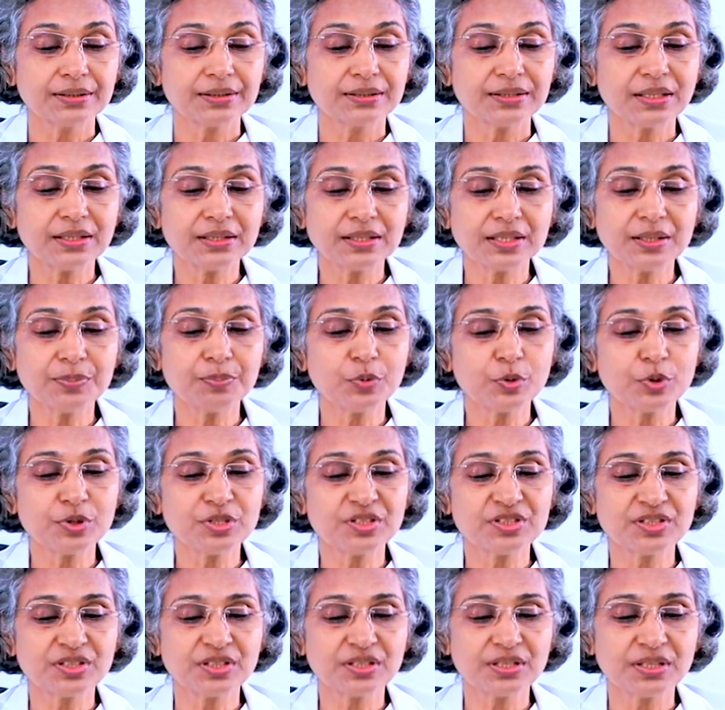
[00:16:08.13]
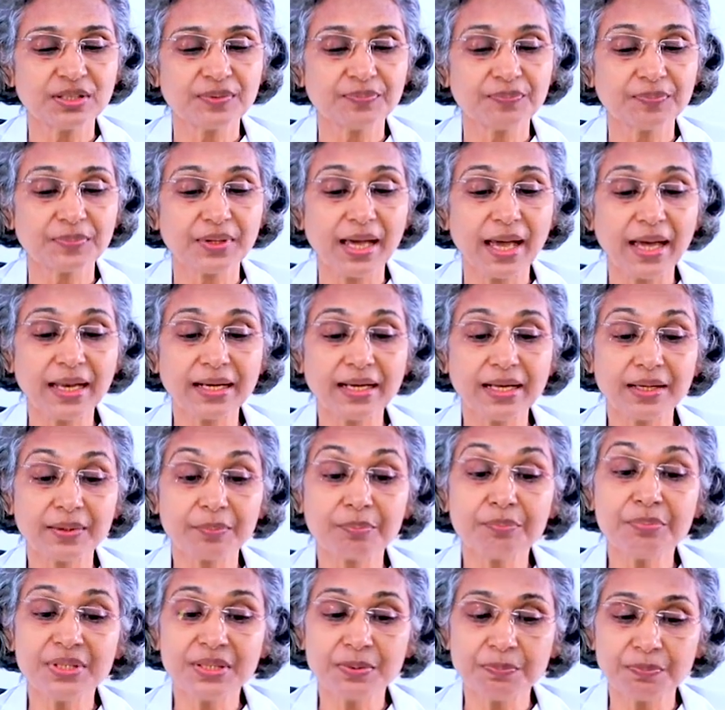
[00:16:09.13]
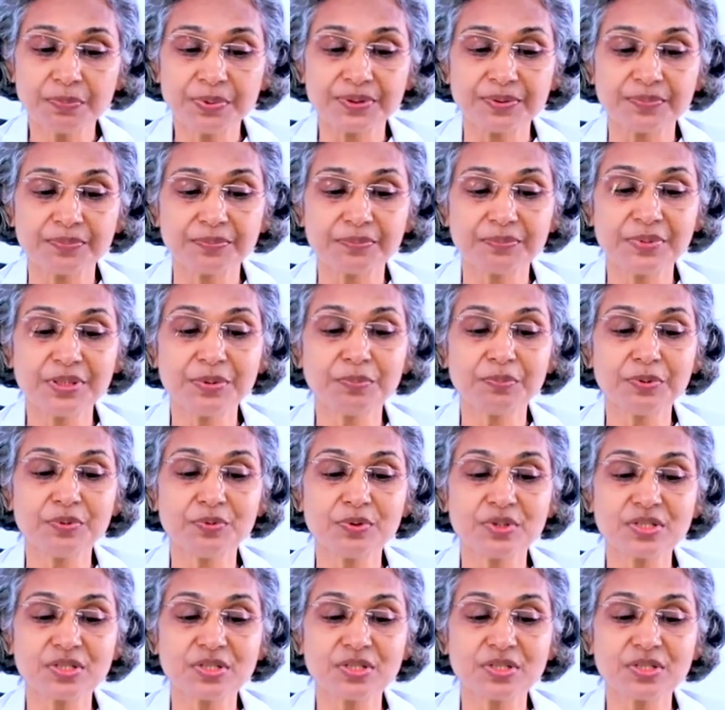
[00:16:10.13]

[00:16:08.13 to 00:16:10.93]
30.3 and her BP